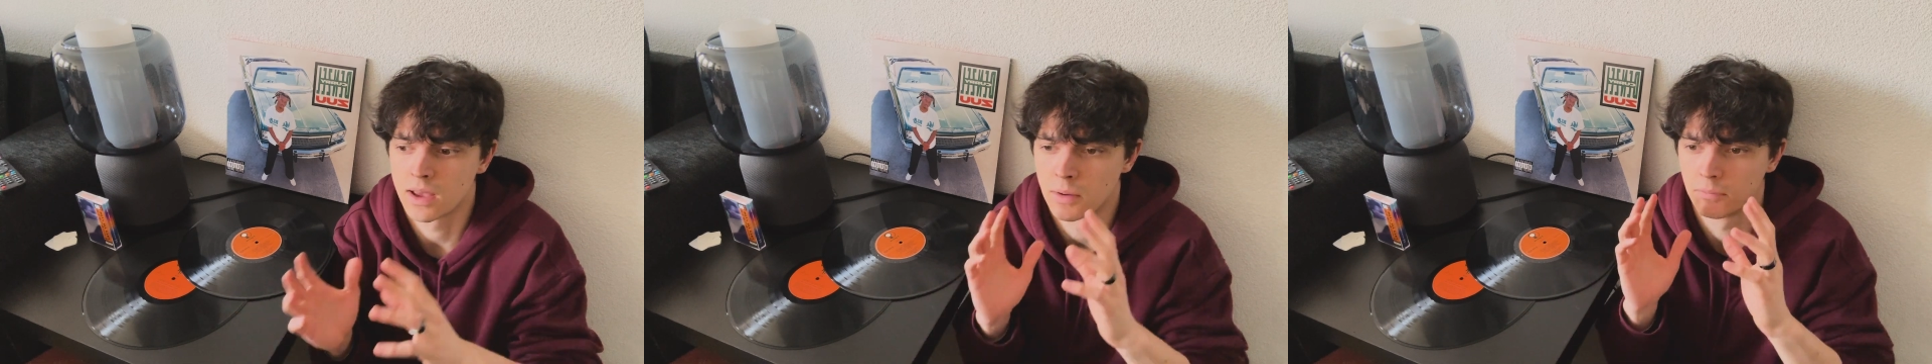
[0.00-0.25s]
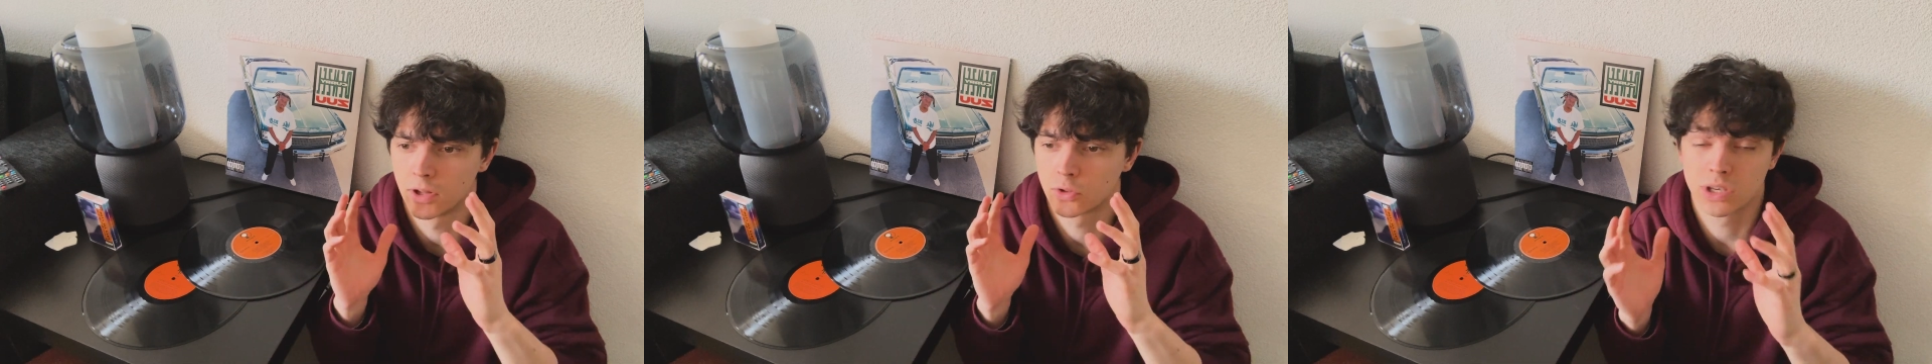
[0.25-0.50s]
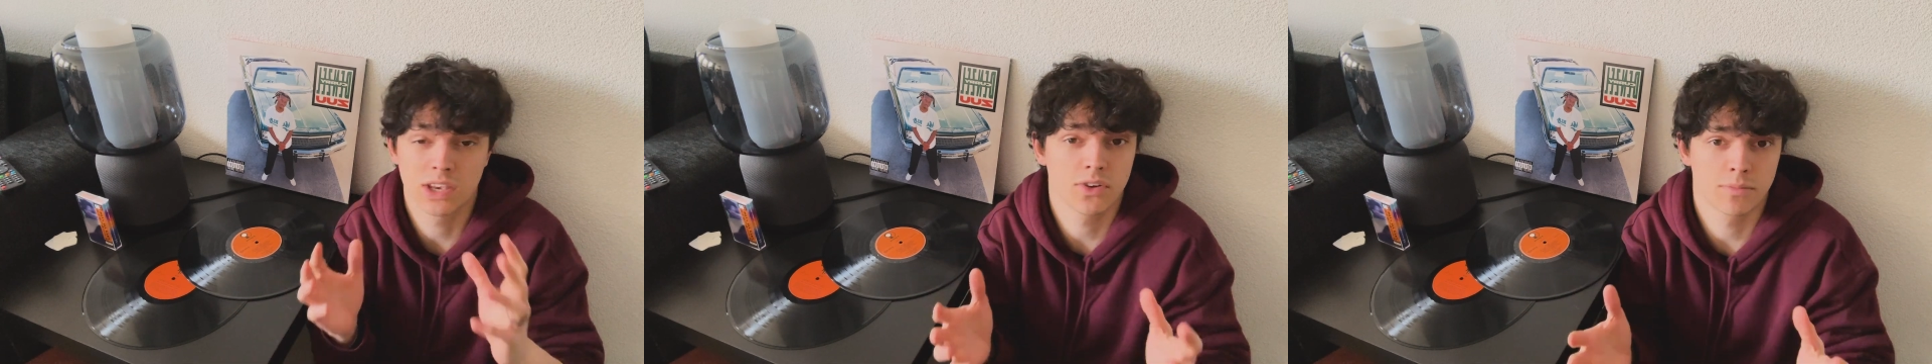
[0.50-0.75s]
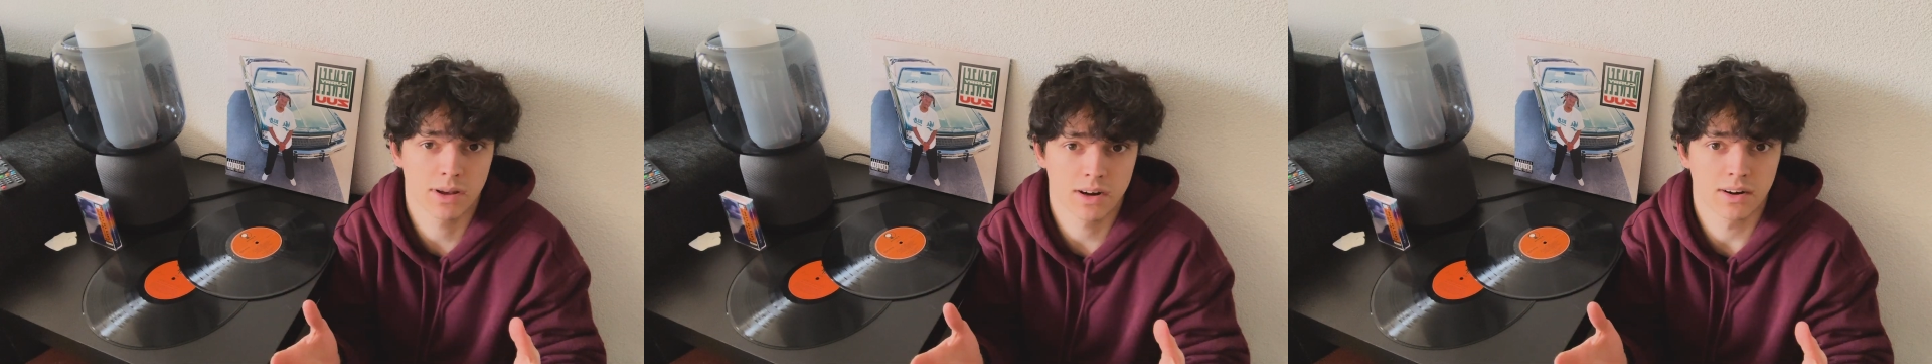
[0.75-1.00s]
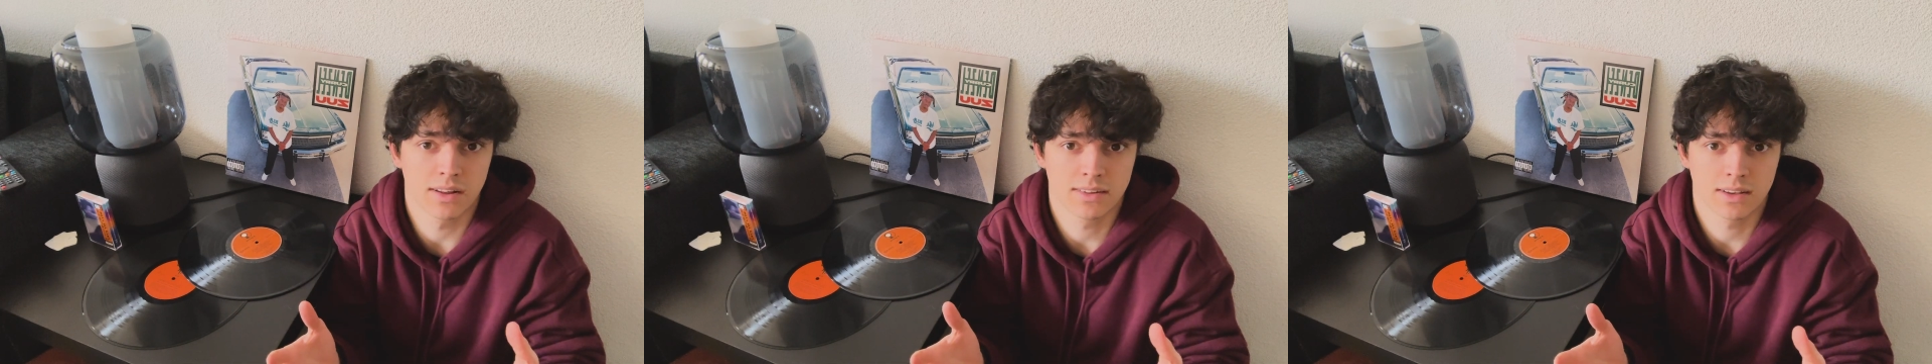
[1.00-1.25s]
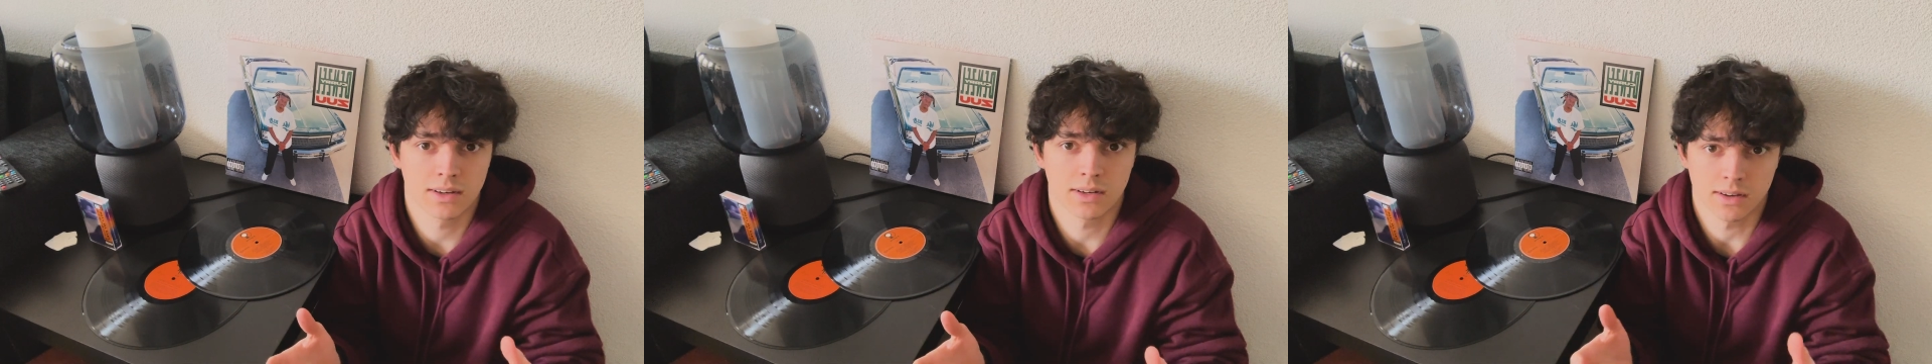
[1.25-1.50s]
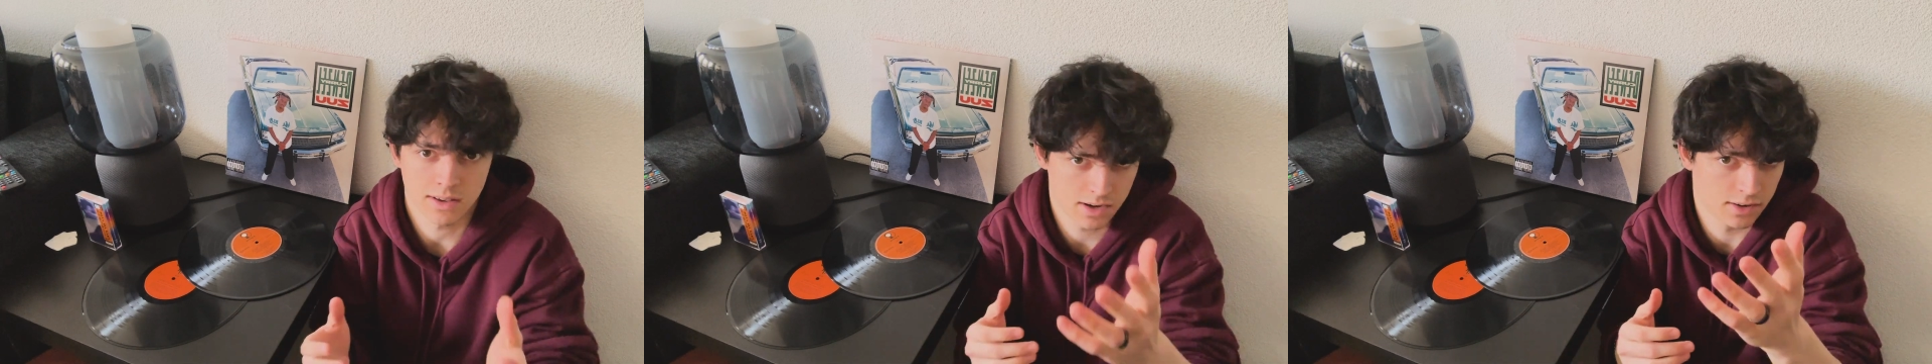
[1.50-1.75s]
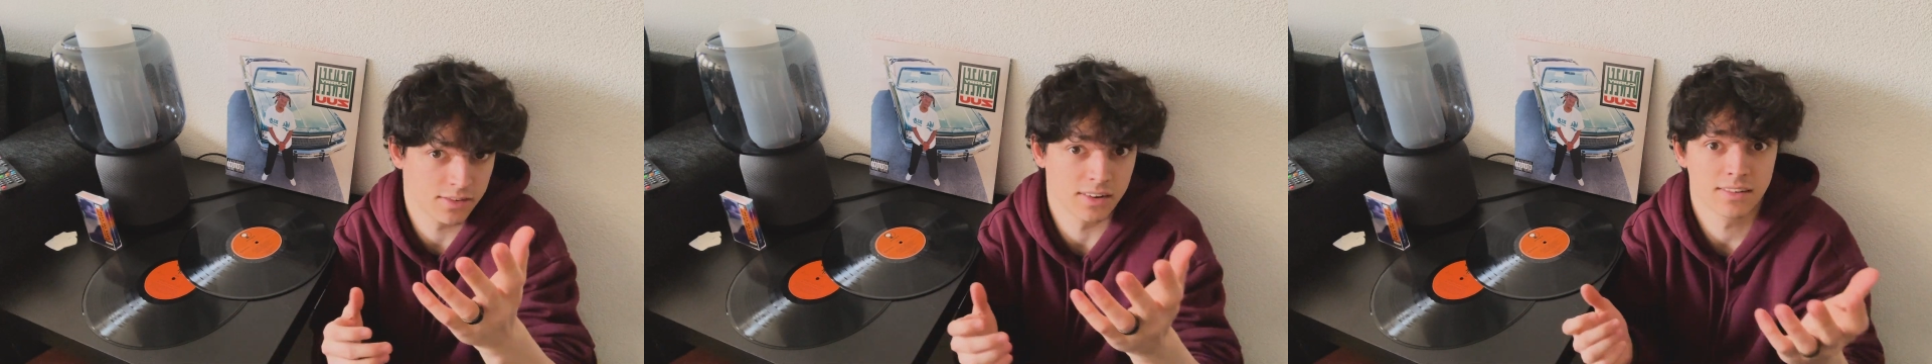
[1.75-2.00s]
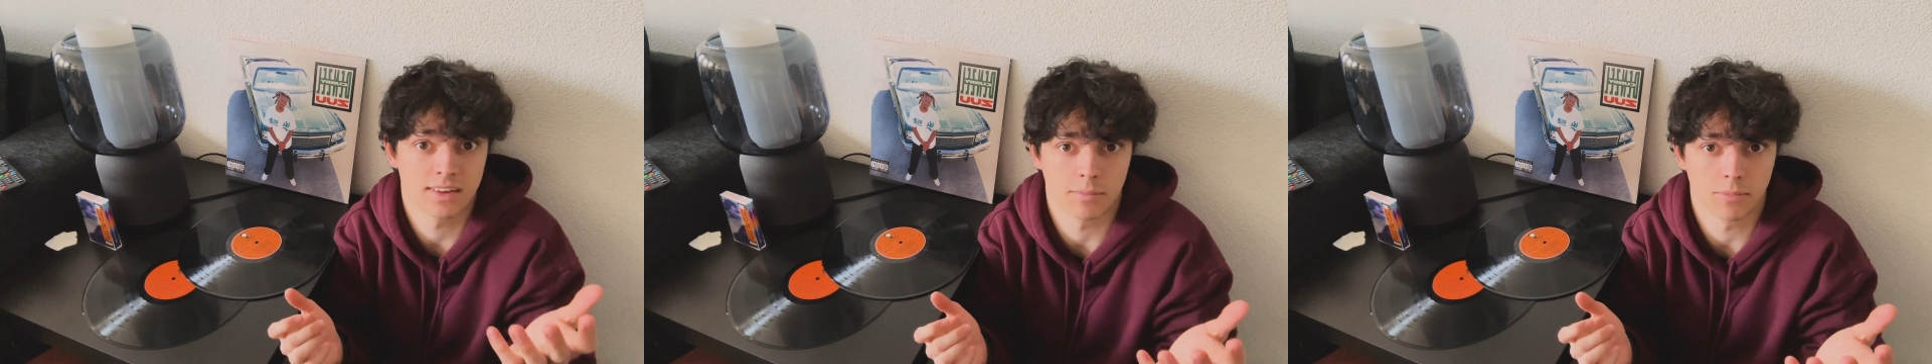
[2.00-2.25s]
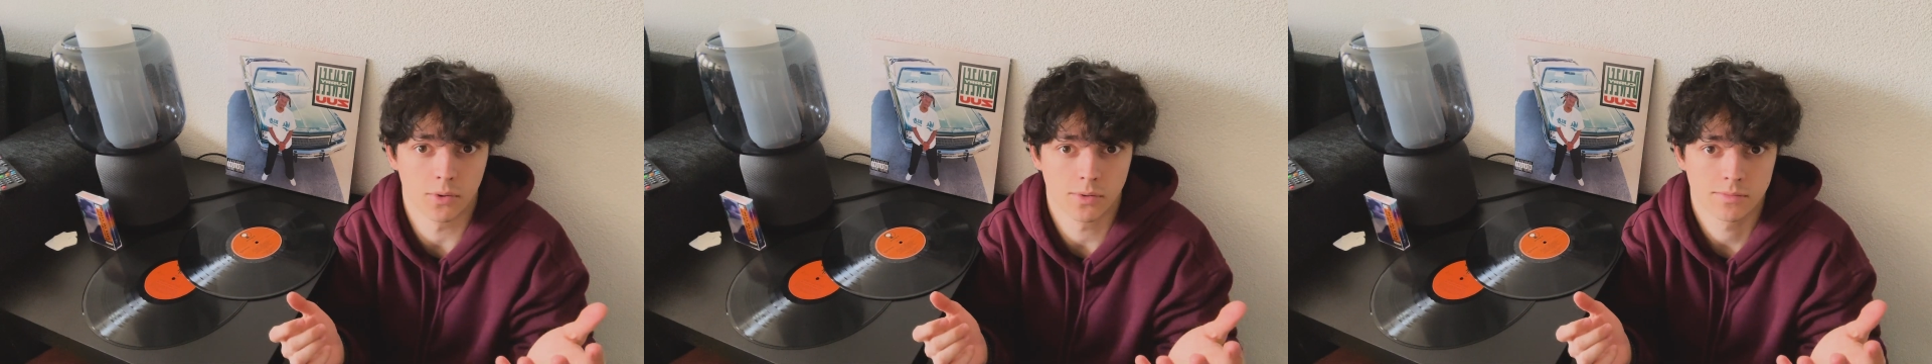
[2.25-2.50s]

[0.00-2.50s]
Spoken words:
but to give you a better idea, here's an example.